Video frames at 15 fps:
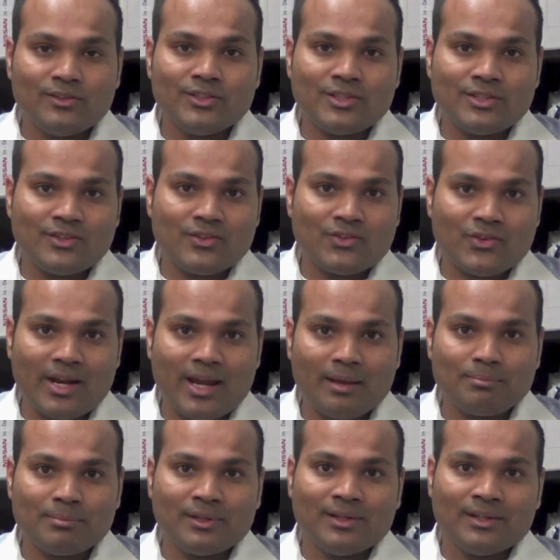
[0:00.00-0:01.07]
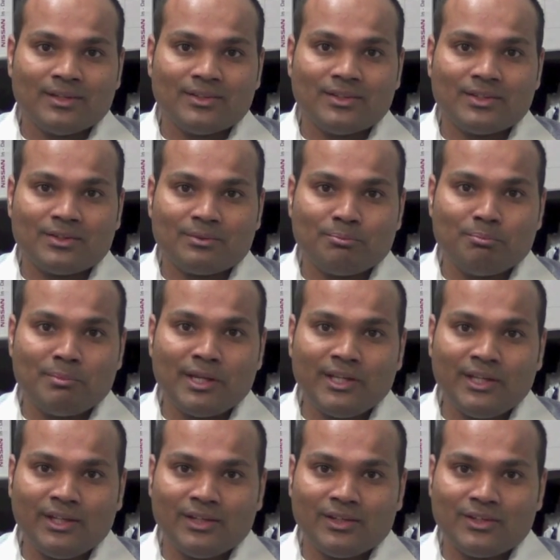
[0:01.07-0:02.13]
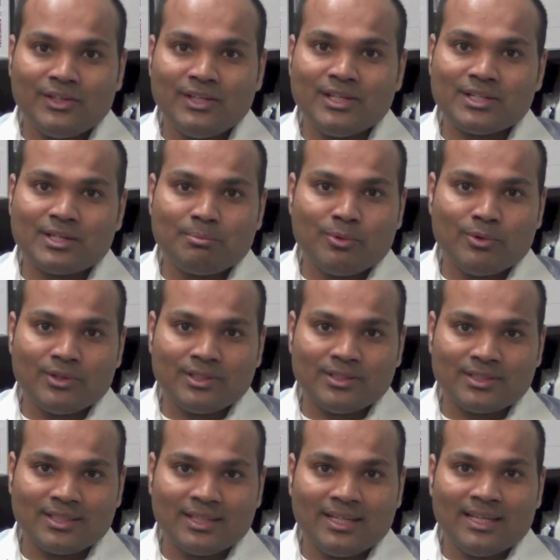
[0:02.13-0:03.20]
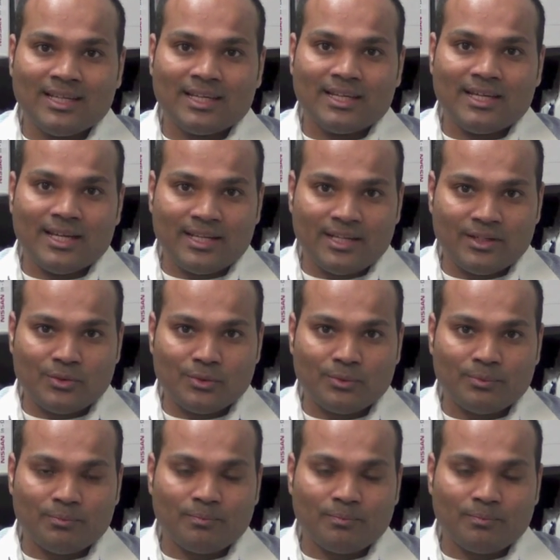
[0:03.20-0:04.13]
This is the trap that many dealership owners get into.